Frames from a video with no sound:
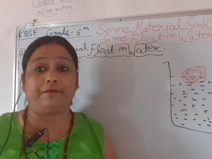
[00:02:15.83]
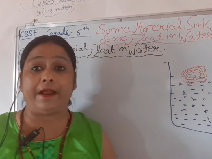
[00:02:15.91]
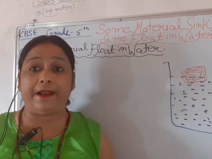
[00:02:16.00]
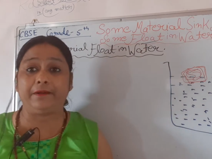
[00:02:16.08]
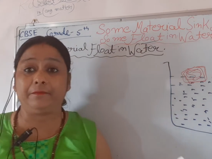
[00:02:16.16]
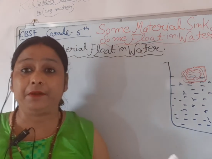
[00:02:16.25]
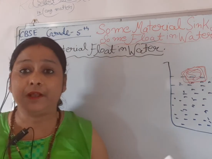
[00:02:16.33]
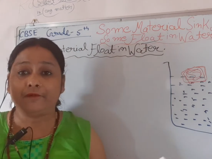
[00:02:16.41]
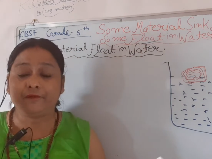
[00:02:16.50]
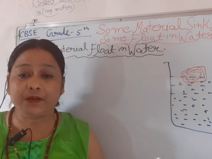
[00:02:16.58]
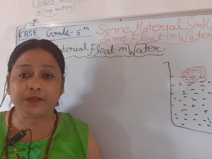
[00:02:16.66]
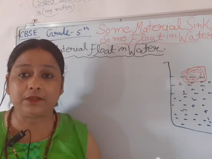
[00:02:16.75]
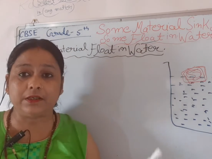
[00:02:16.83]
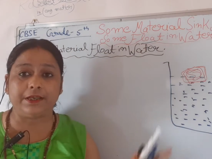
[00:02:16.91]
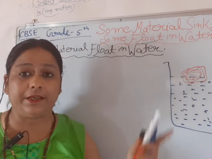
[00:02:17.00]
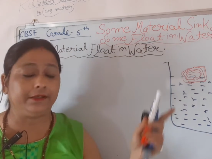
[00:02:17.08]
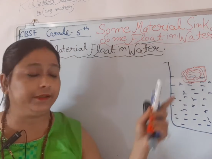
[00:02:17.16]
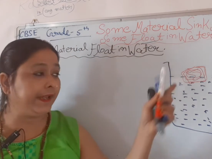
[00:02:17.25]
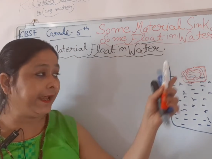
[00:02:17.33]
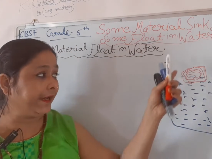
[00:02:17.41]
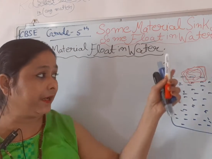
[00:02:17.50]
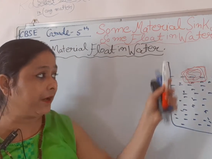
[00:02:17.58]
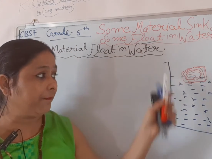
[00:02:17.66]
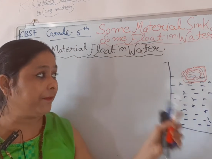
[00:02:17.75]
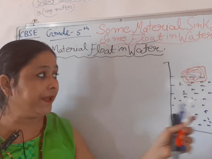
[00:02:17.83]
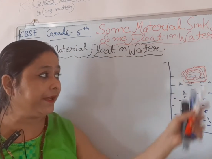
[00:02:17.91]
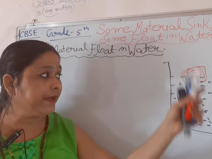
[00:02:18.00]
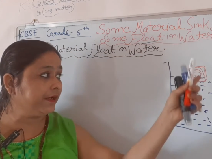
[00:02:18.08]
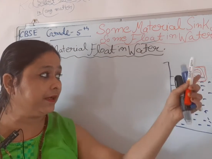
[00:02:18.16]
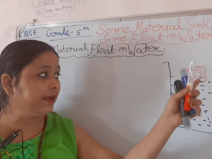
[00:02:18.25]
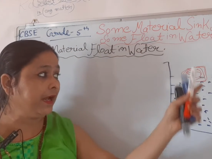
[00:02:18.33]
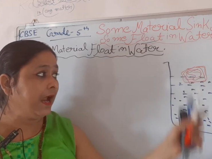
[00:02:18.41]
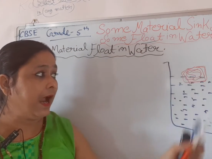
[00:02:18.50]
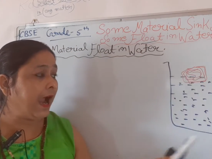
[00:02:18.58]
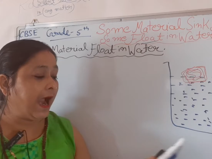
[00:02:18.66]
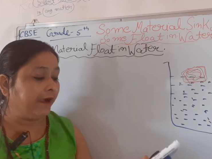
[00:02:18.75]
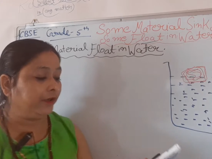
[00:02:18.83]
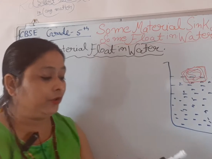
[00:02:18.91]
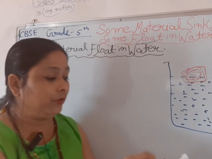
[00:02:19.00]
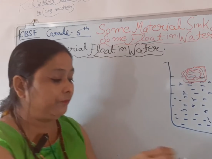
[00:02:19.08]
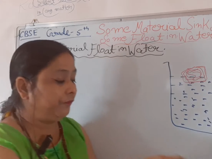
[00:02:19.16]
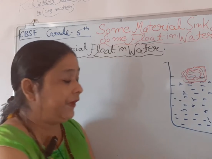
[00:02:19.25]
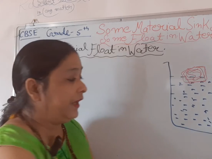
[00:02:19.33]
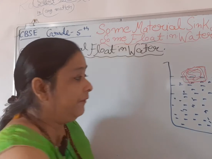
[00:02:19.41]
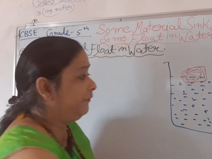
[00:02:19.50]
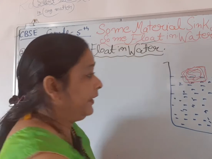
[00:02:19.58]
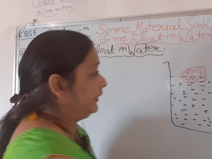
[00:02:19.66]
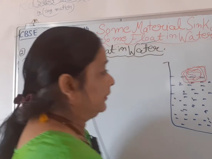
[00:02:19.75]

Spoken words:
When firstly take a beaker and to fill with